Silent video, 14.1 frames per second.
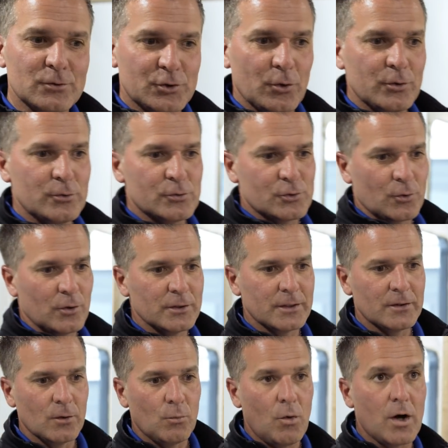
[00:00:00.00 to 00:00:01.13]
show you shortly,
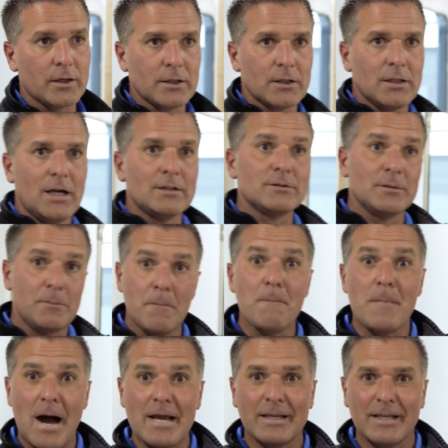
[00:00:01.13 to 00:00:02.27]
the walk-in closet
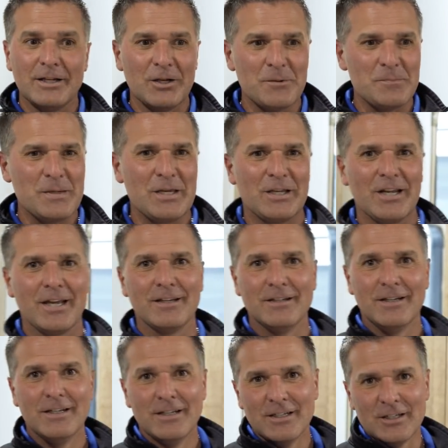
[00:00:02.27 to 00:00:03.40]
might end up being a
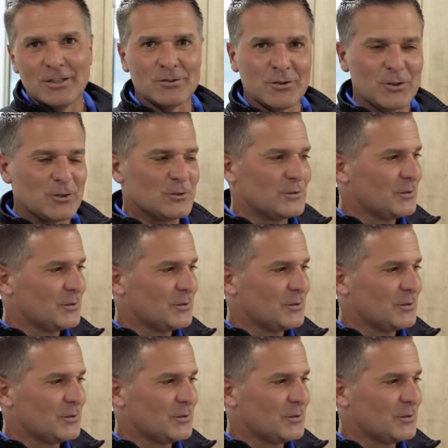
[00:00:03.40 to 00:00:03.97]
his and hers